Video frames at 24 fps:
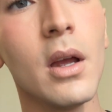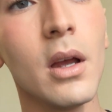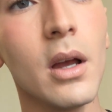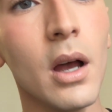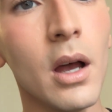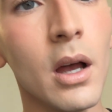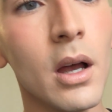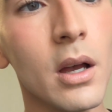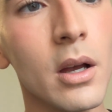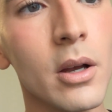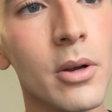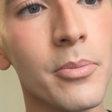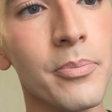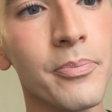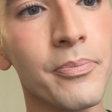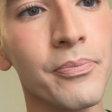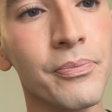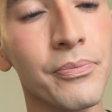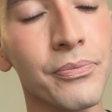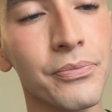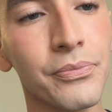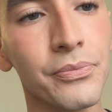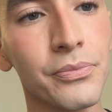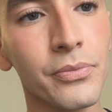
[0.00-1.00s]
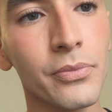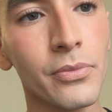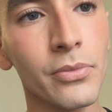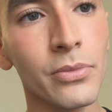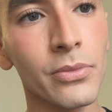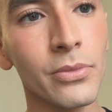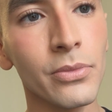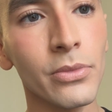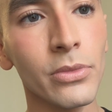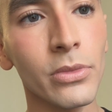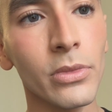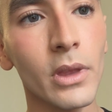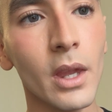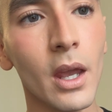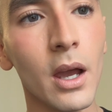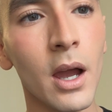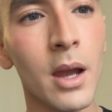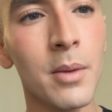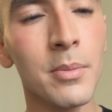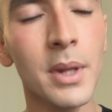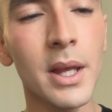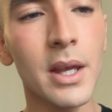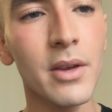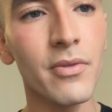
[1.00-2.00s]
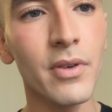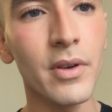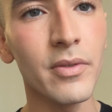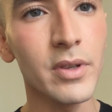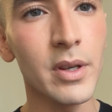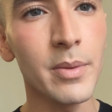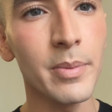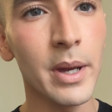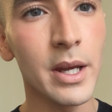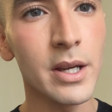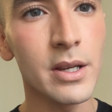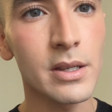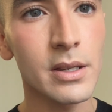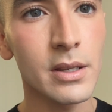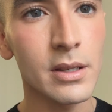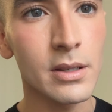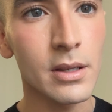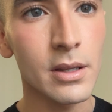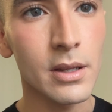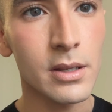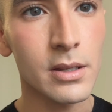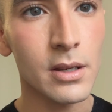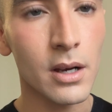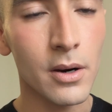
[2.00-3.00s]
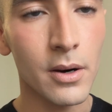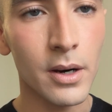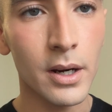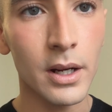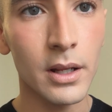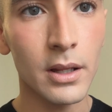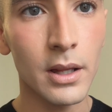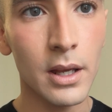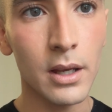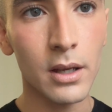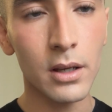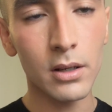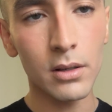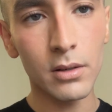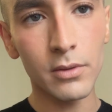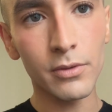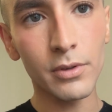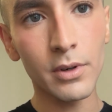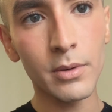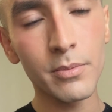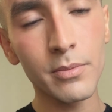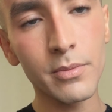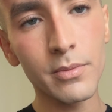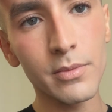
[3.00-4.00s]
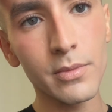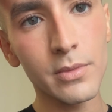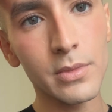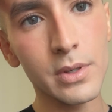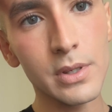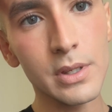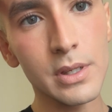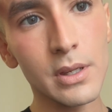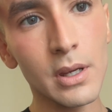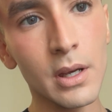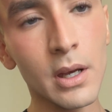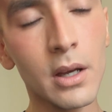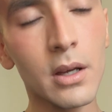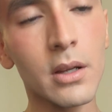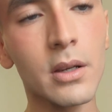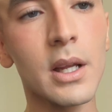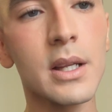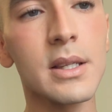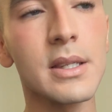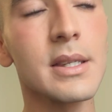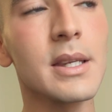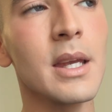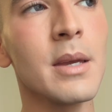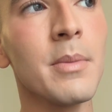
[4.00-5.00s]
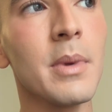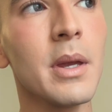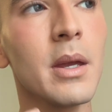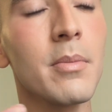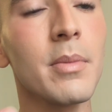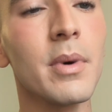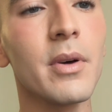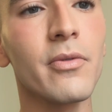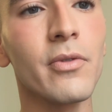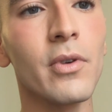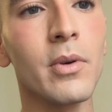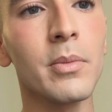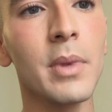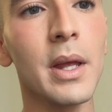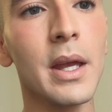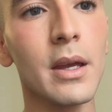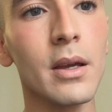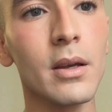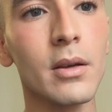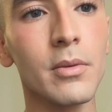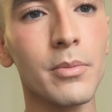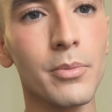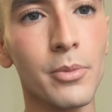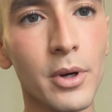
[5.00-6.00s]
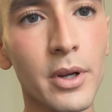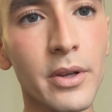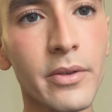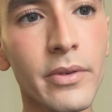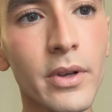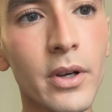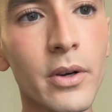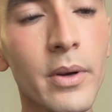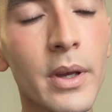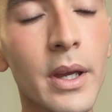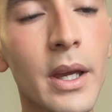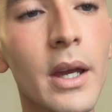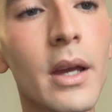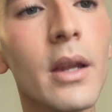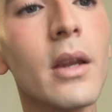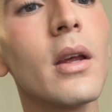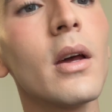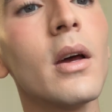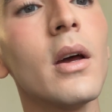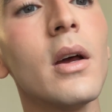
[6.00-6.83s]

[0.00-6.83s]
I'm like 50 pages into this already, like from not skimming, but from like previewing it.